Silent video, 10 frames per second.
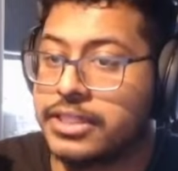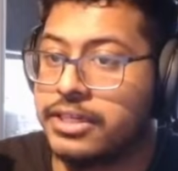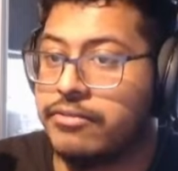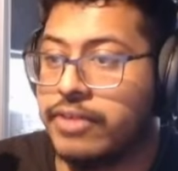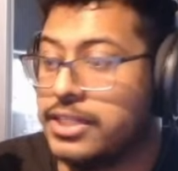
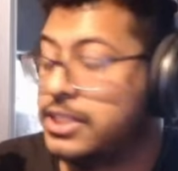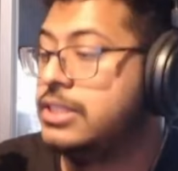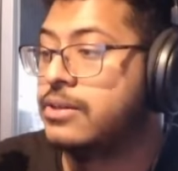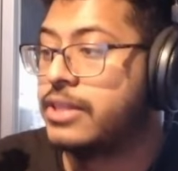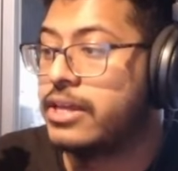hit rate. She's
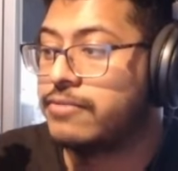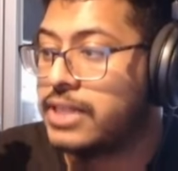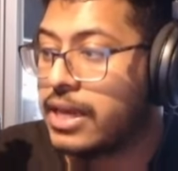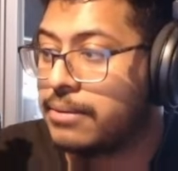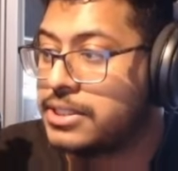not there for
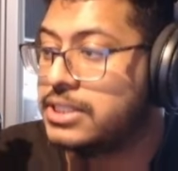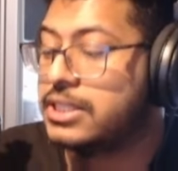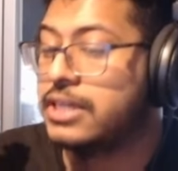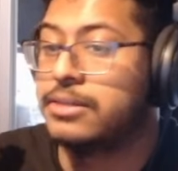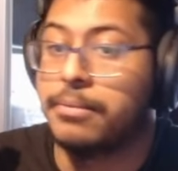damage, she's
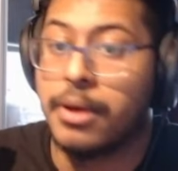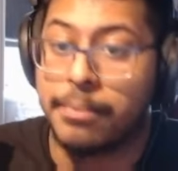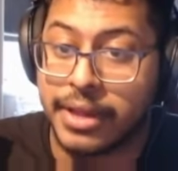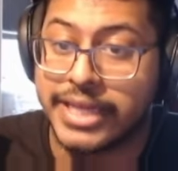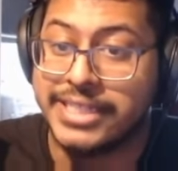there to
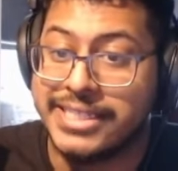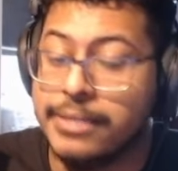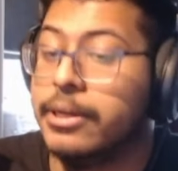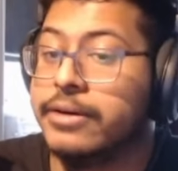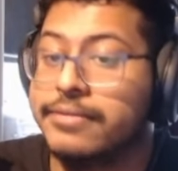apply
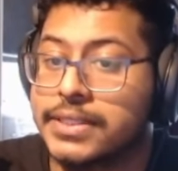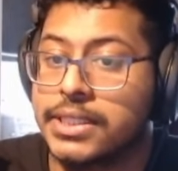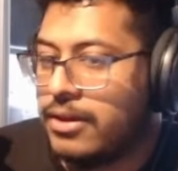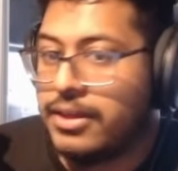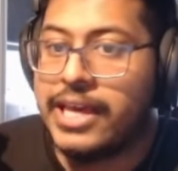debuffs.
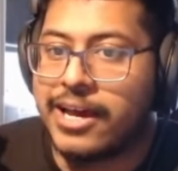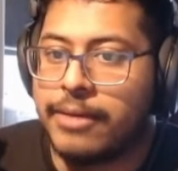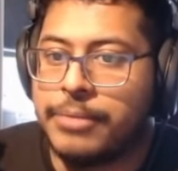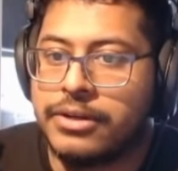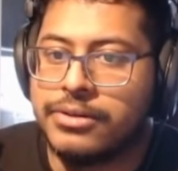Yeah, I
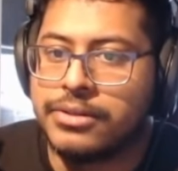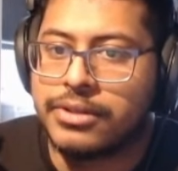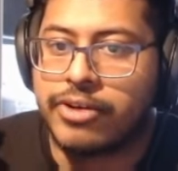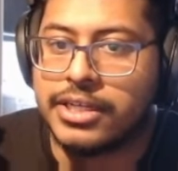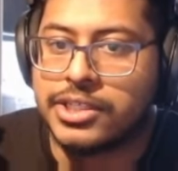mean, not the
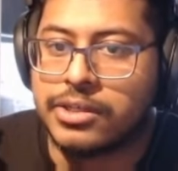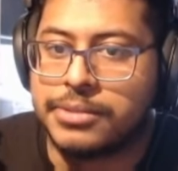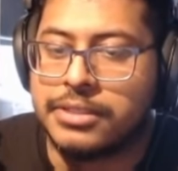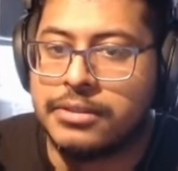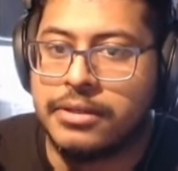greatest
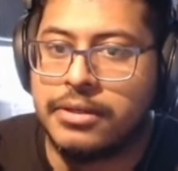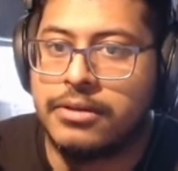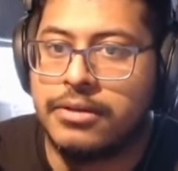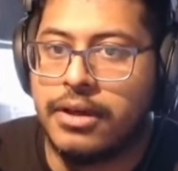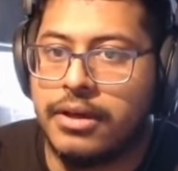option.
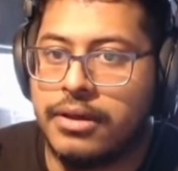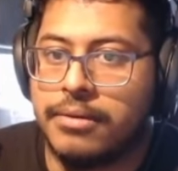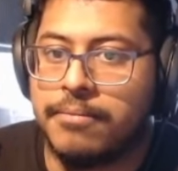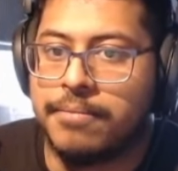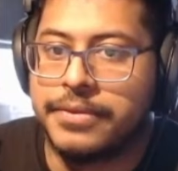
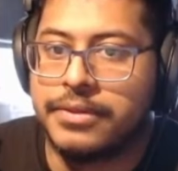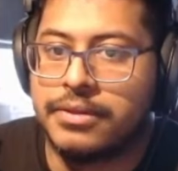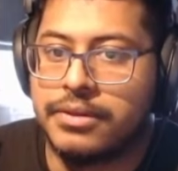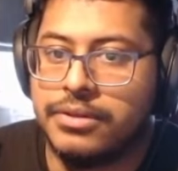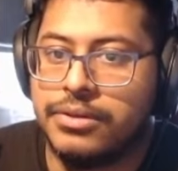Um,
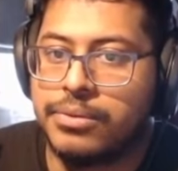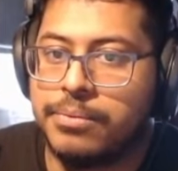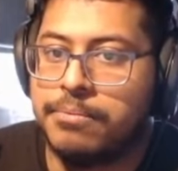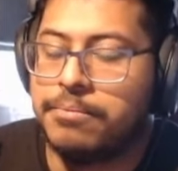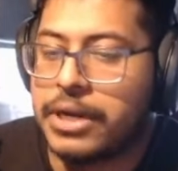you're
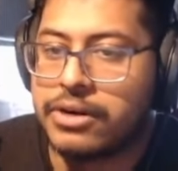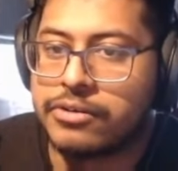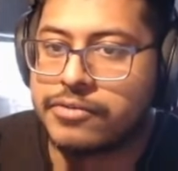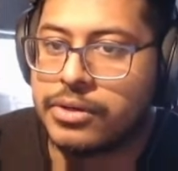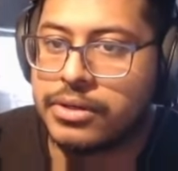better
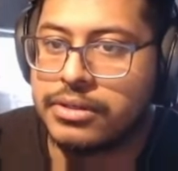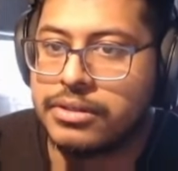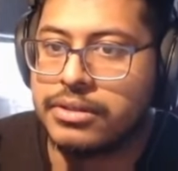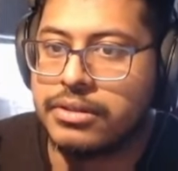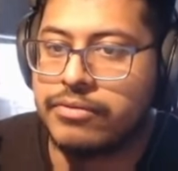off going
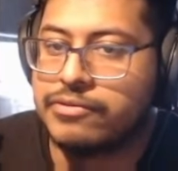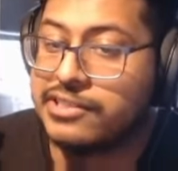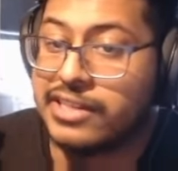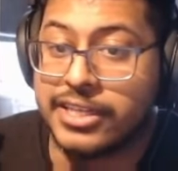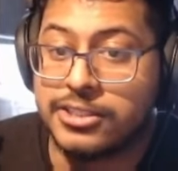for
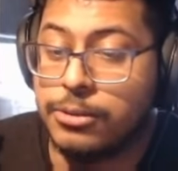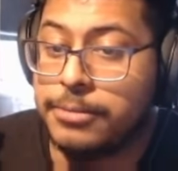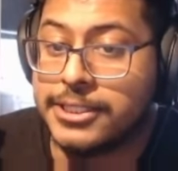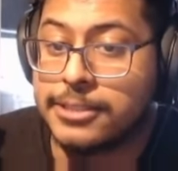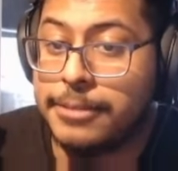like two
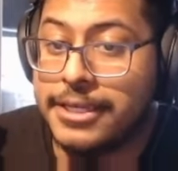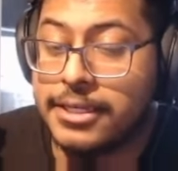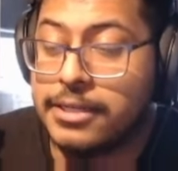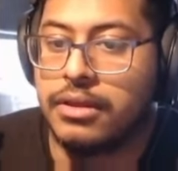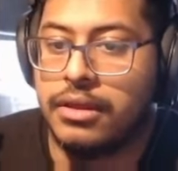P
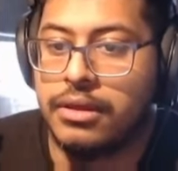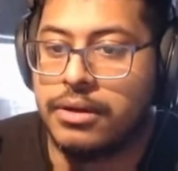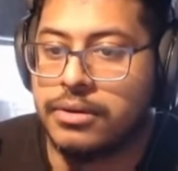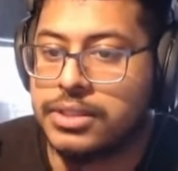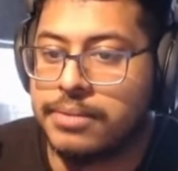speed, you
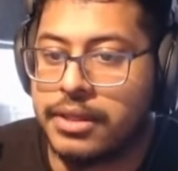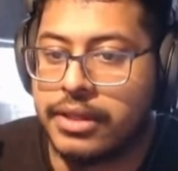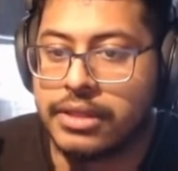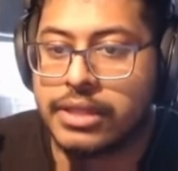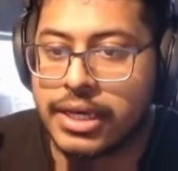know, something
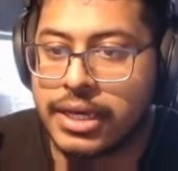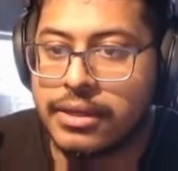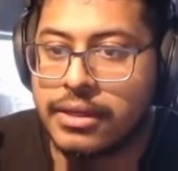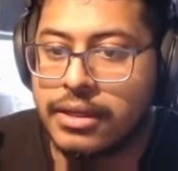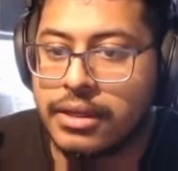like that.
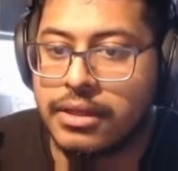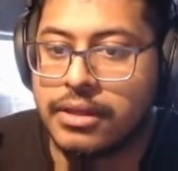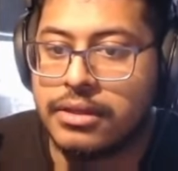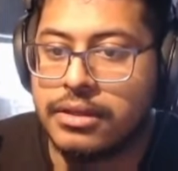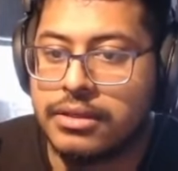
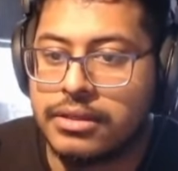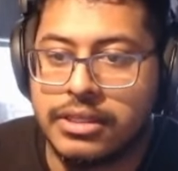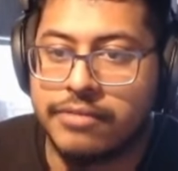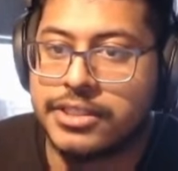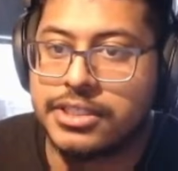
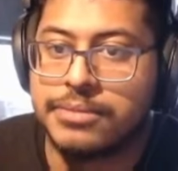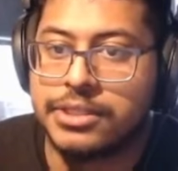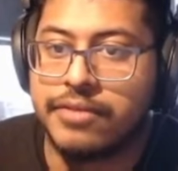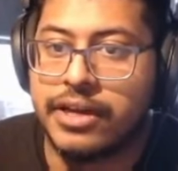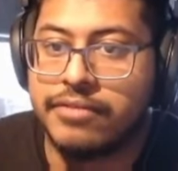Give her some
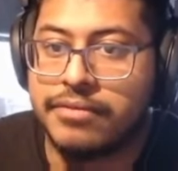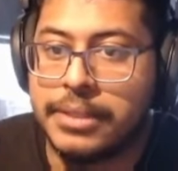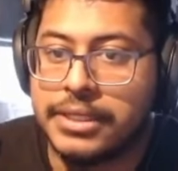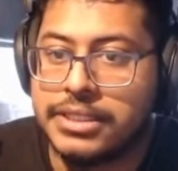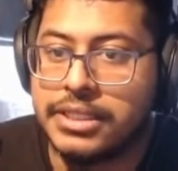
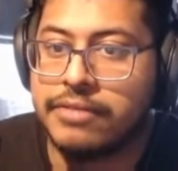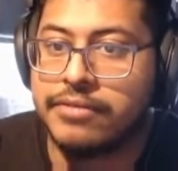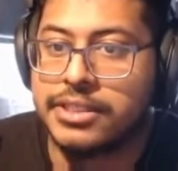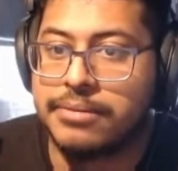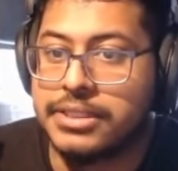survivability, give her
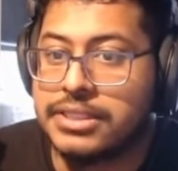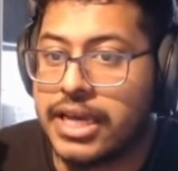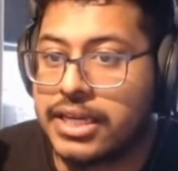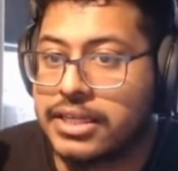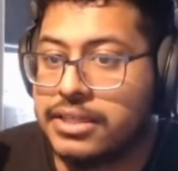some
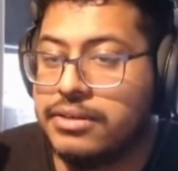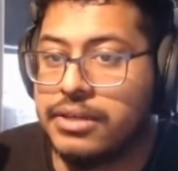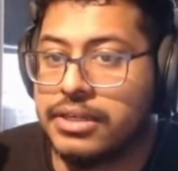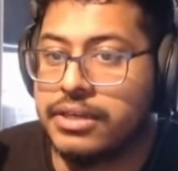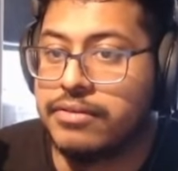attack. You
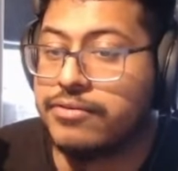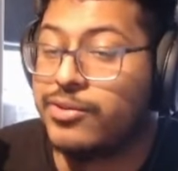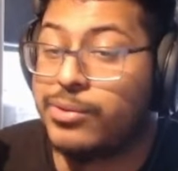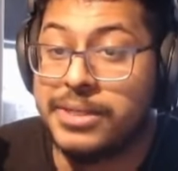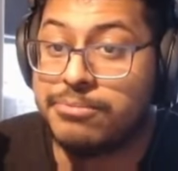can give her
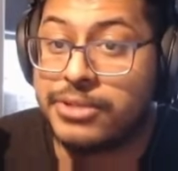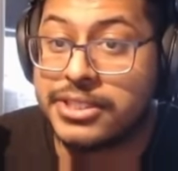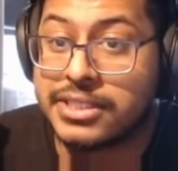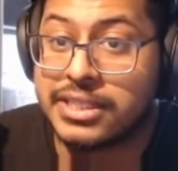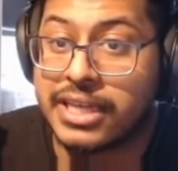full piece
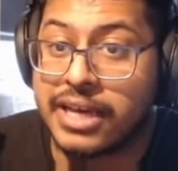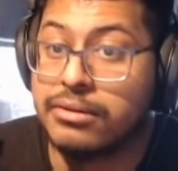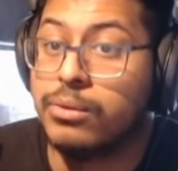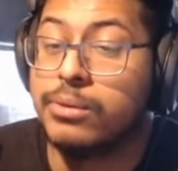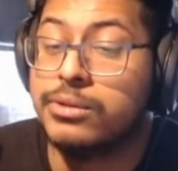prisoner, that
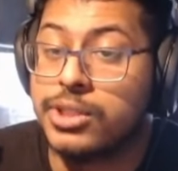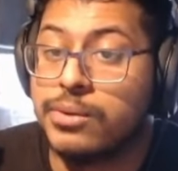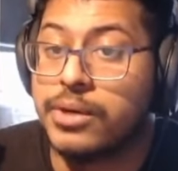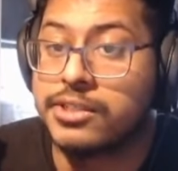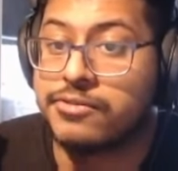also
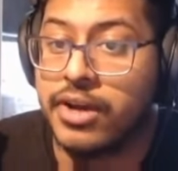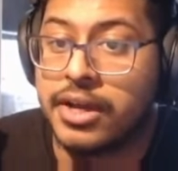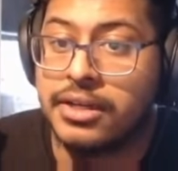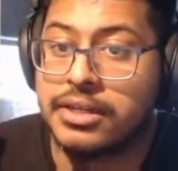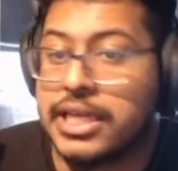works
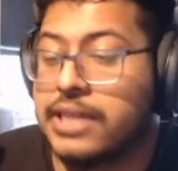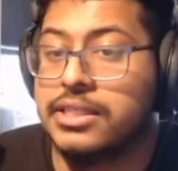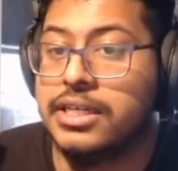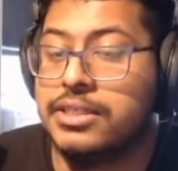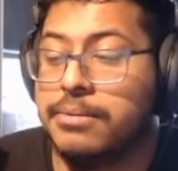fine. That
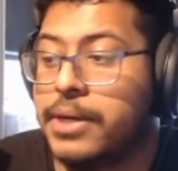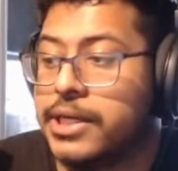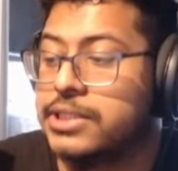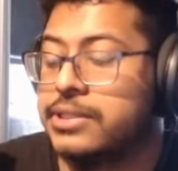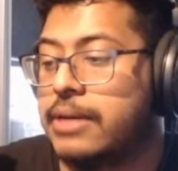is a
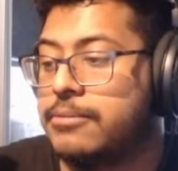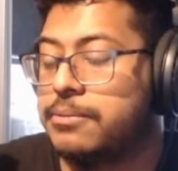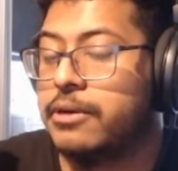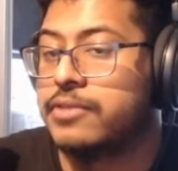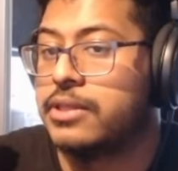personal damage
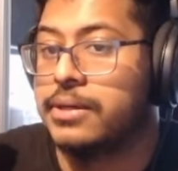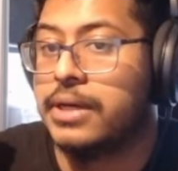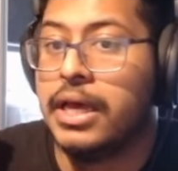buff though.